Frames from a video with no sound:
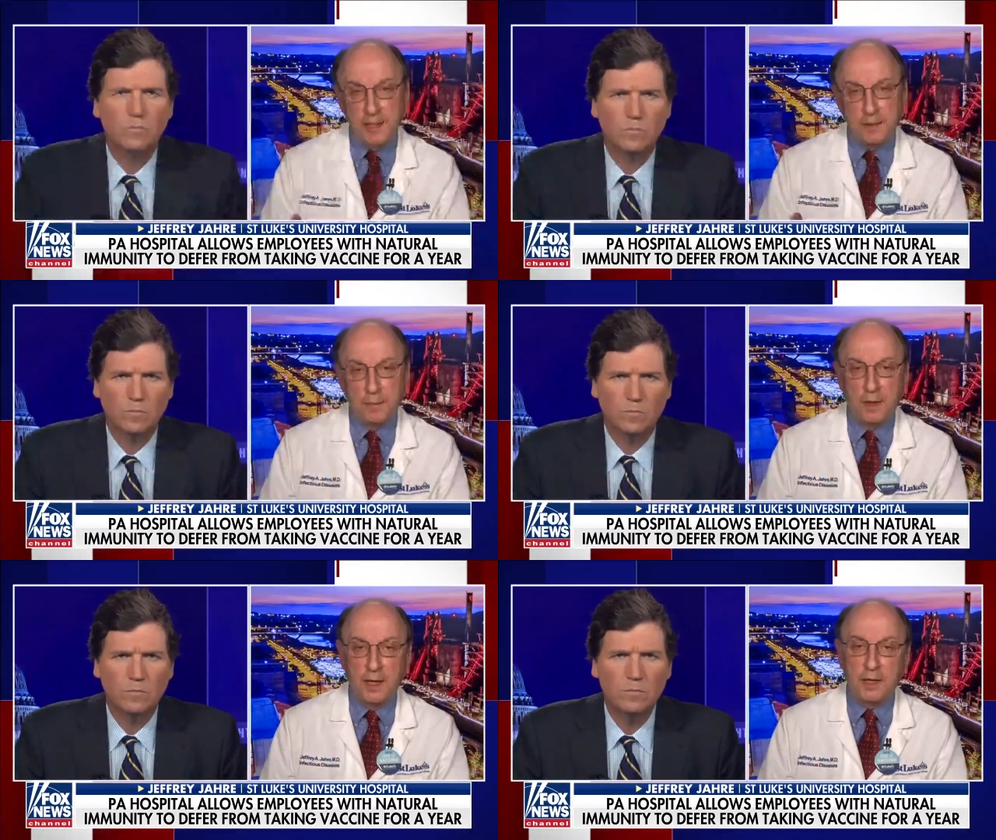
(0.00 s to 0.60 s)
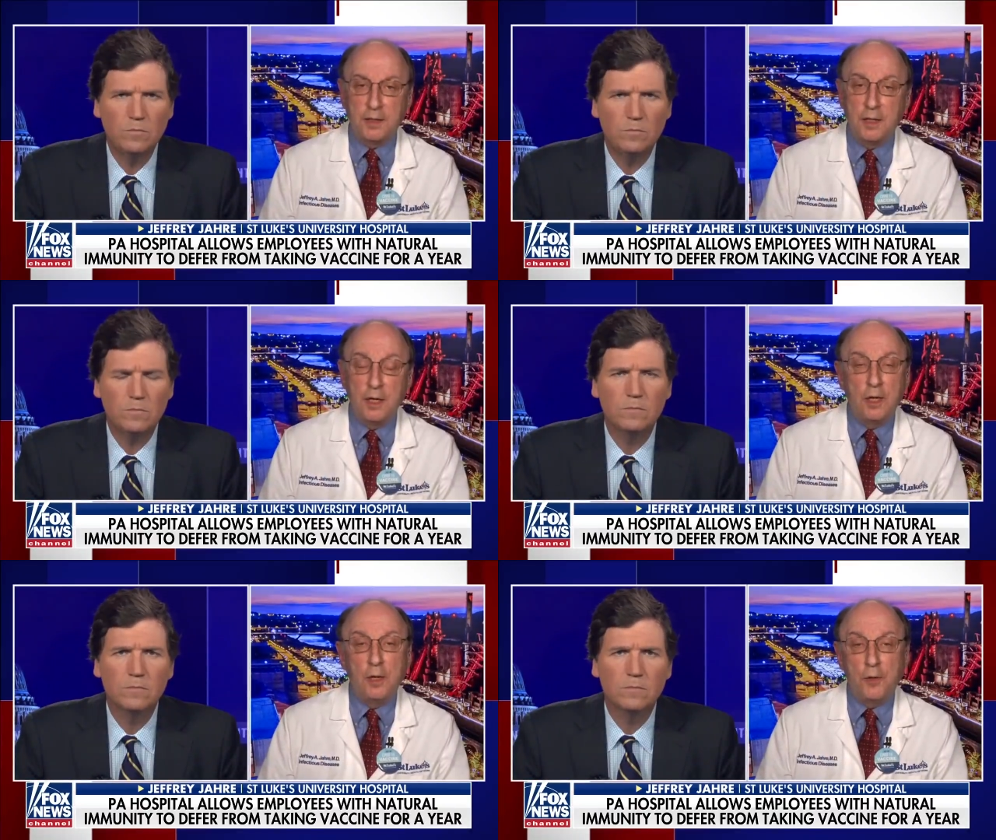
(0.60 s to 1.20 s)
Speaker 1: in mind,
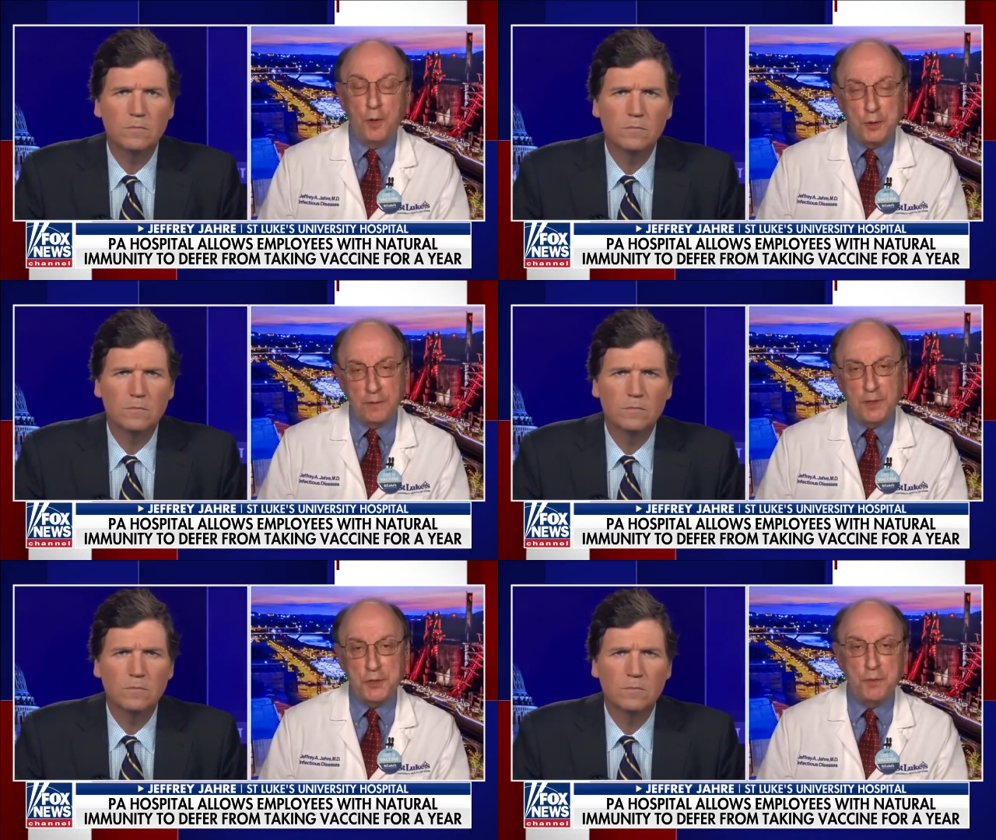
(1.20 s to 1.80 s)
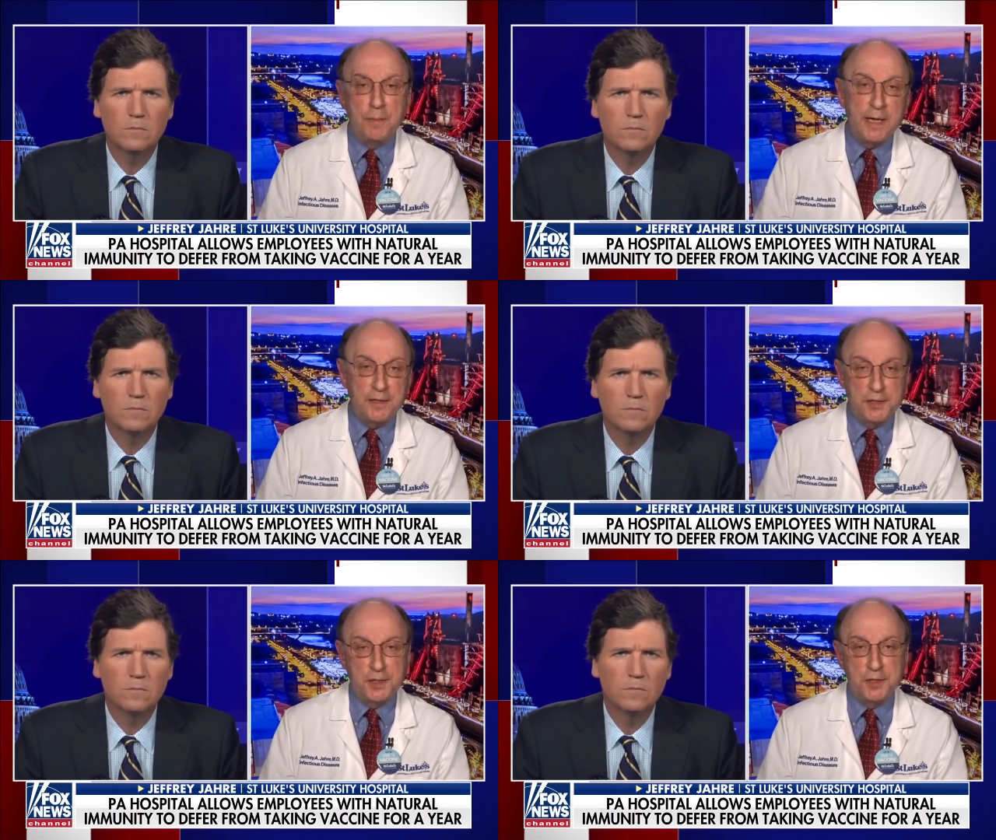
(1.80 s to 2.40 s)
those of us who make
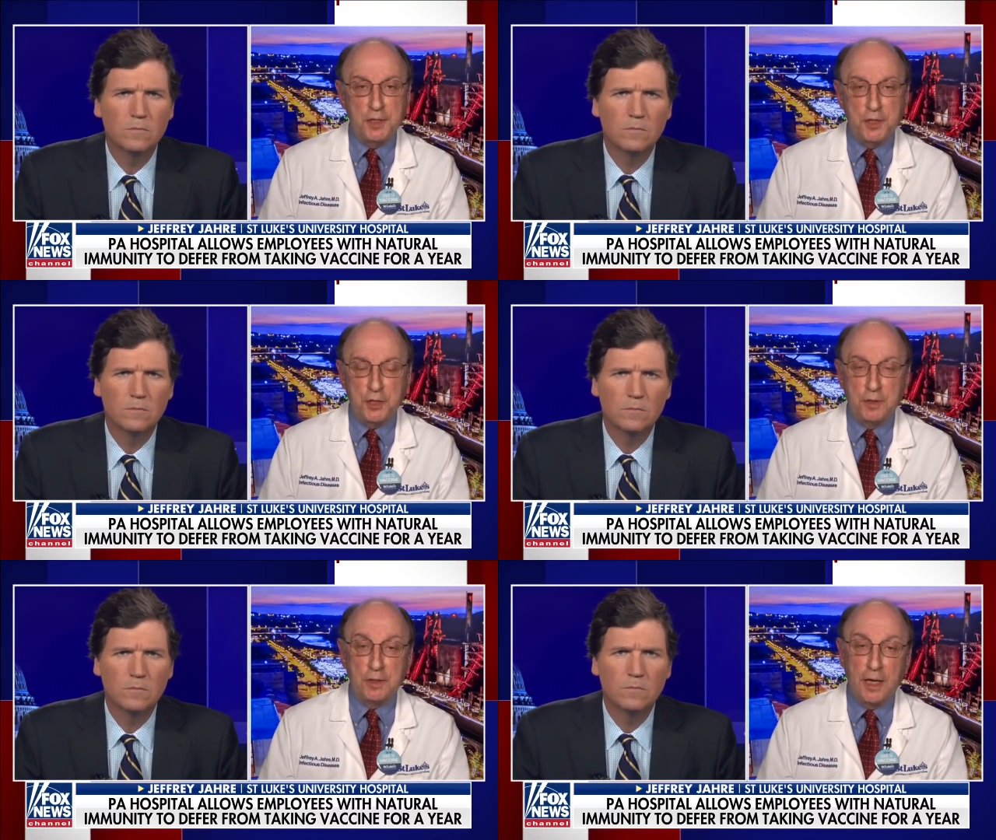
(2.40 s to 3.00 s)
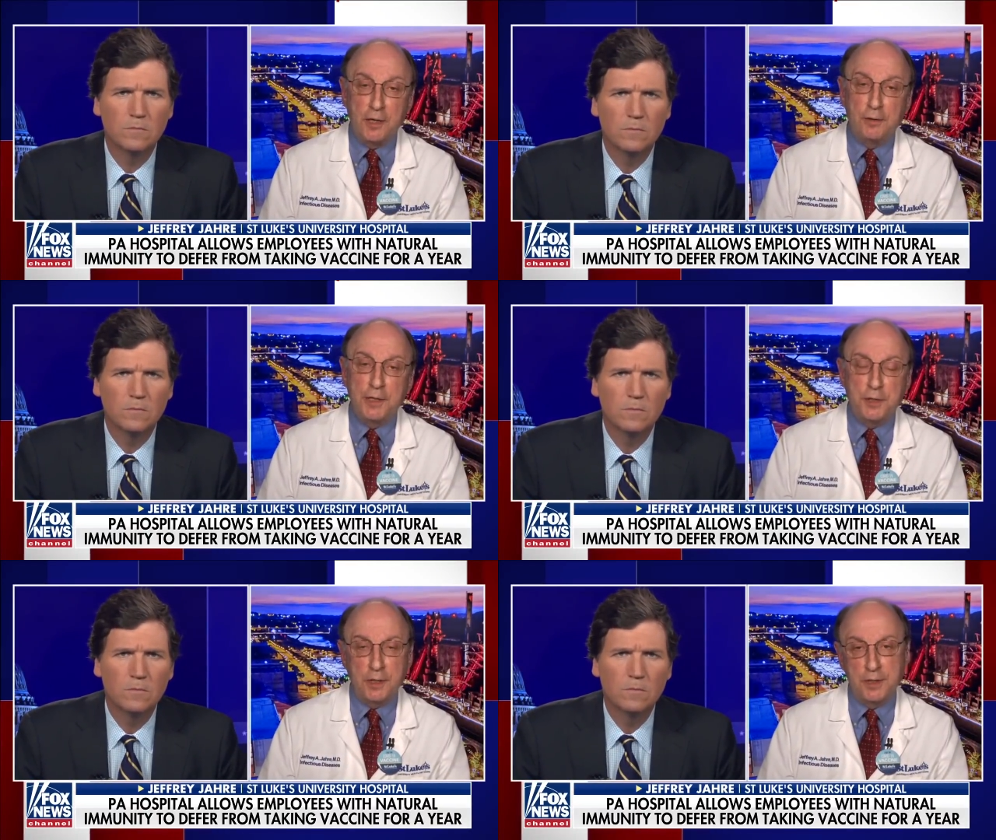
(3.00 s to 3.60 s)
this decision not only
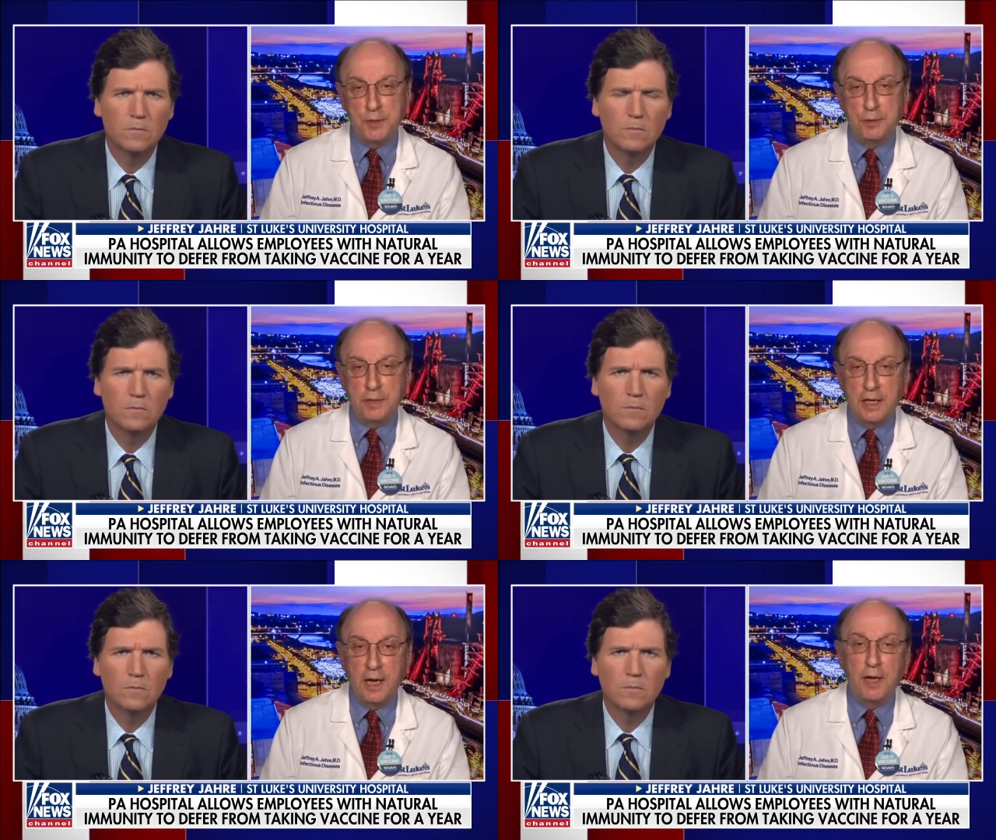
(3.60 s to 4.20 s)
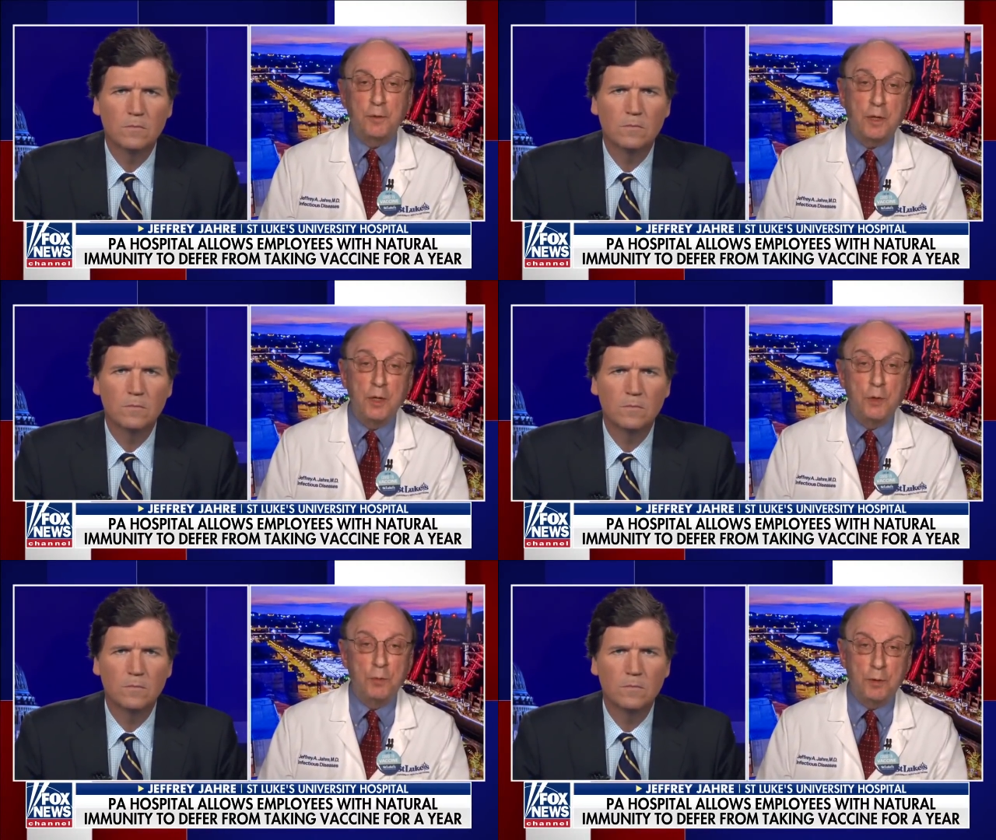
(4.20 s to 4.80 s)
took into account
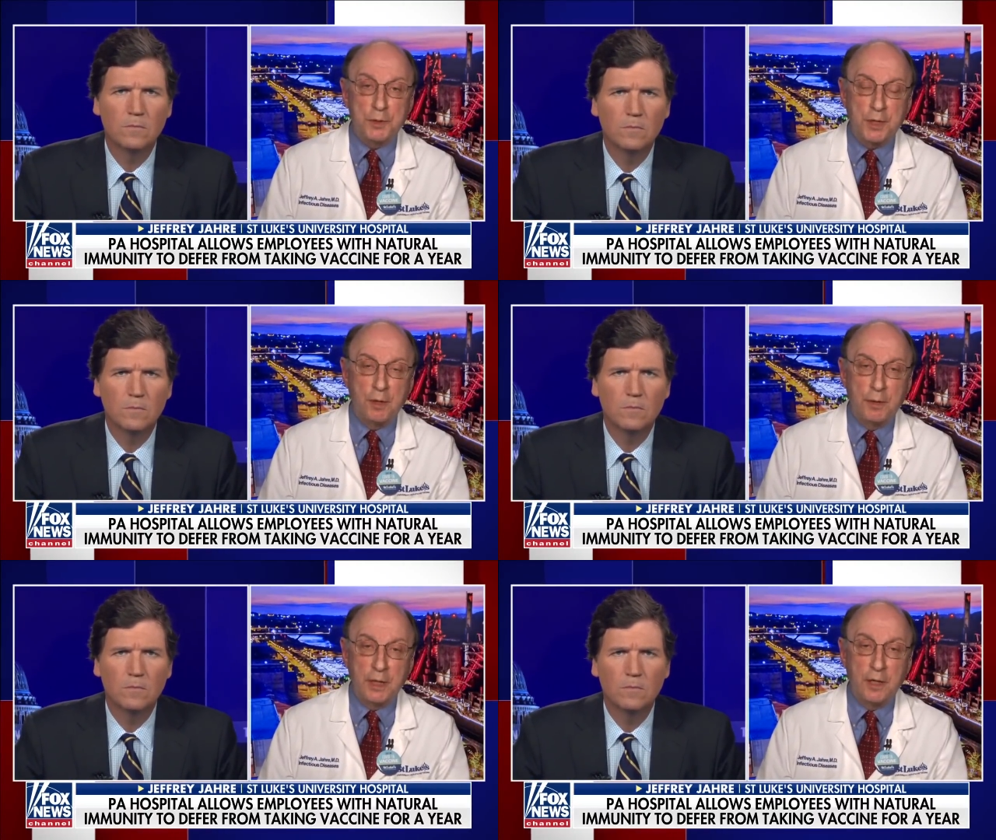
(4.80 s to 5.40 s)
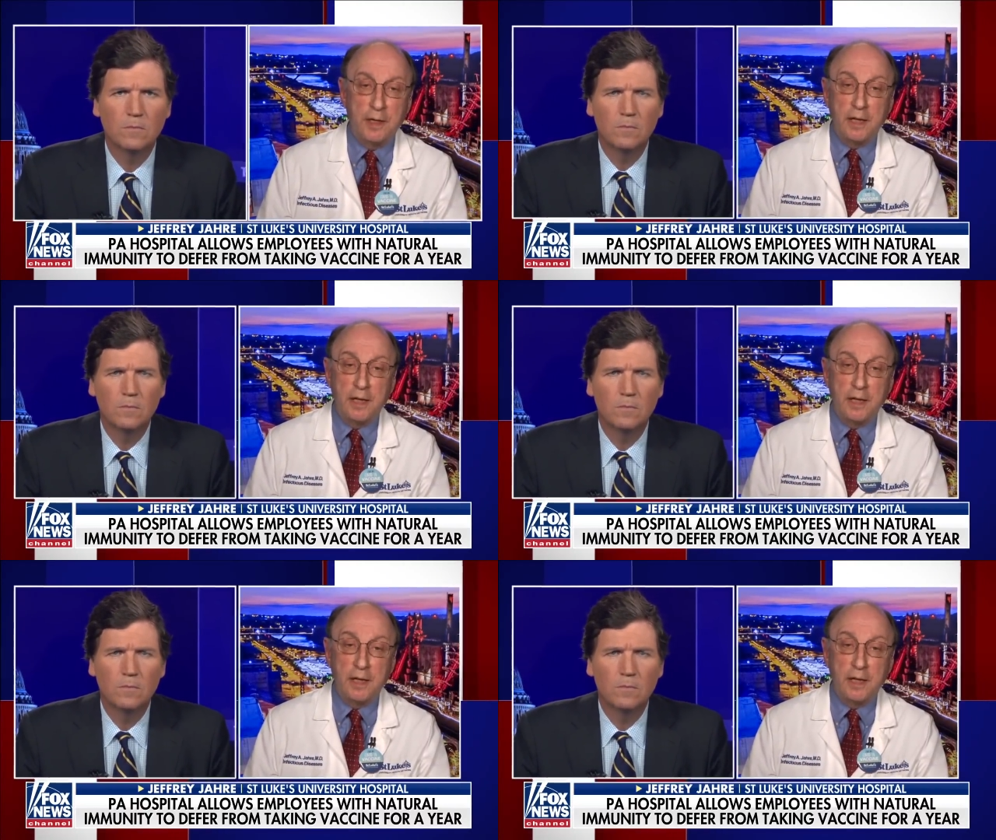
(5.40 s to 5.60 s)
what was going on